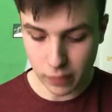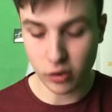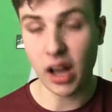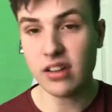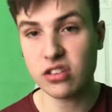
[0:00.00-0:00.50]

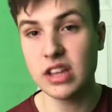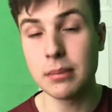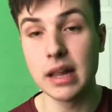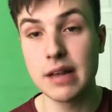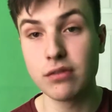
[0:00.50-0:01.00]
We've got us and
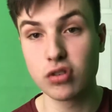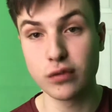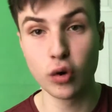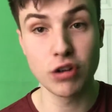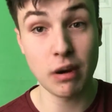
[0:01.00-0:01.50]
them at
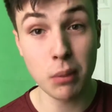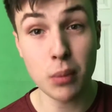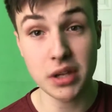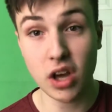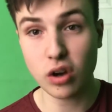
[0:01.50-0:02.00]
11-4. He ran
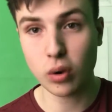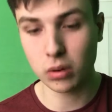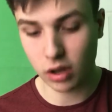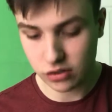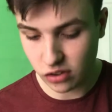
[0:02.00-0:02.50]
well in the
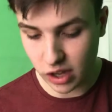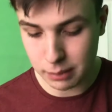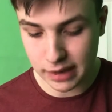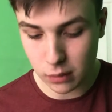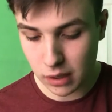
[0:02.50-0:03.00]
Arkle last
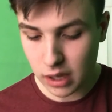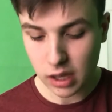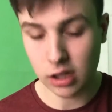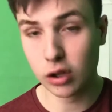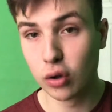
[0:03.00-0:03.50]
time out.
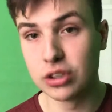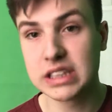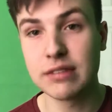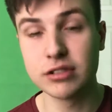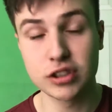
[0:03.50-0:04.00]
Lalore at
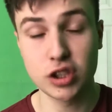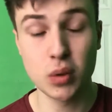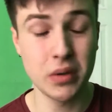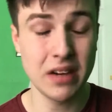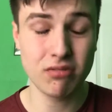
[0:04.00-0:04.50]

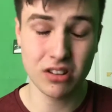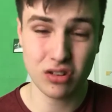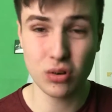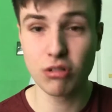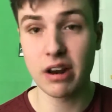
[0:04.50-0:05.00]
7-2. He didn't run
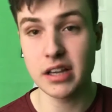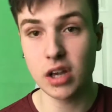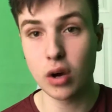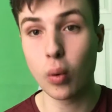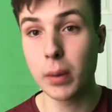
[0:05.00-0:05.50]
too great in
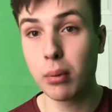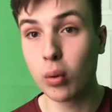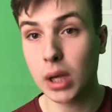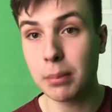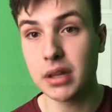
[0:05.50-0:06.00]
the Arkle. We
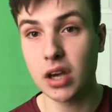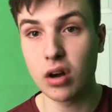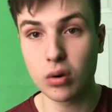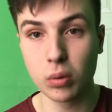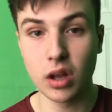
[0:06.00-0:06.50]
pulled up in the
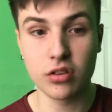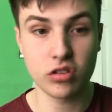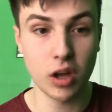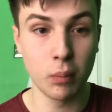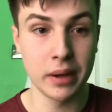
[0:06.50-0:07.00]
Arkle
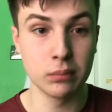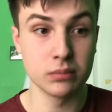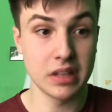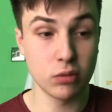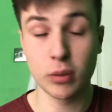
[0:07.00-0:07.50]
last time
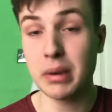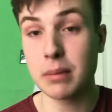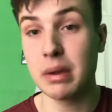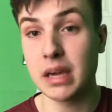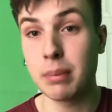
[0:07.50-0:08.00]
when he was a
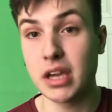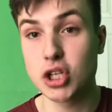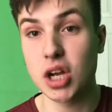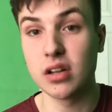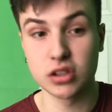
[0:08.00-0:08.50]

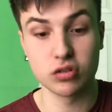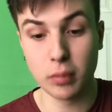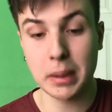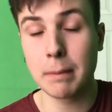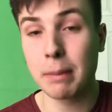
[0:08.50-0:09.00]
big chance,
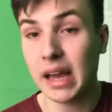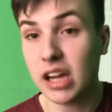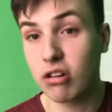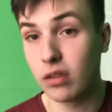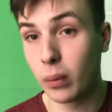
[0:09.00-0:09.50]
or a big
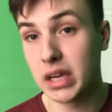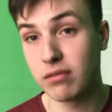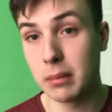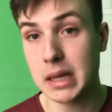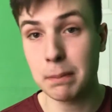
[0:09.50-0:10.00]
banker of the week
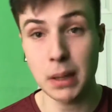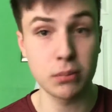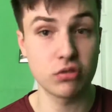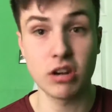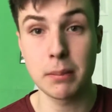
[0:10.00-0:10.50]
for many
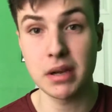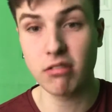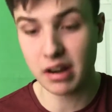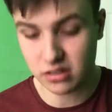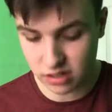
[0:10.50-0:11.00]
people to run a big
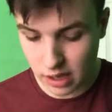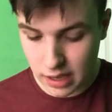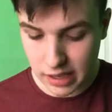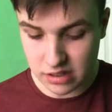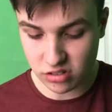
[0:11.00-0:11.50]
race.
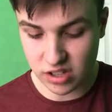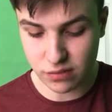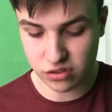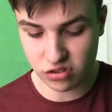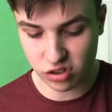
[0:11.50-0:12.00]
He's at
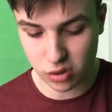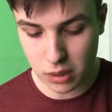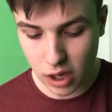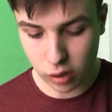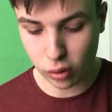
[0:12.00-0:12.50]

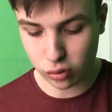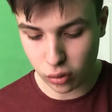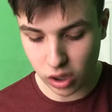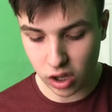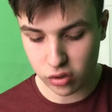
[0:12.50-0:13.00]
7-2.
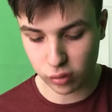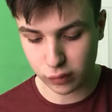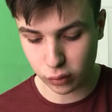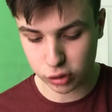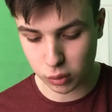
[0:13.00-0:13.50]
Clondor Castle
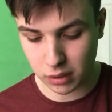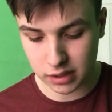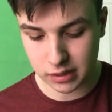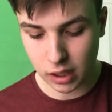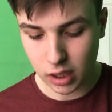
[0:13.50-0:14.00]

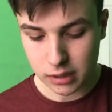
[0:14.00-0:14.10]
4-1.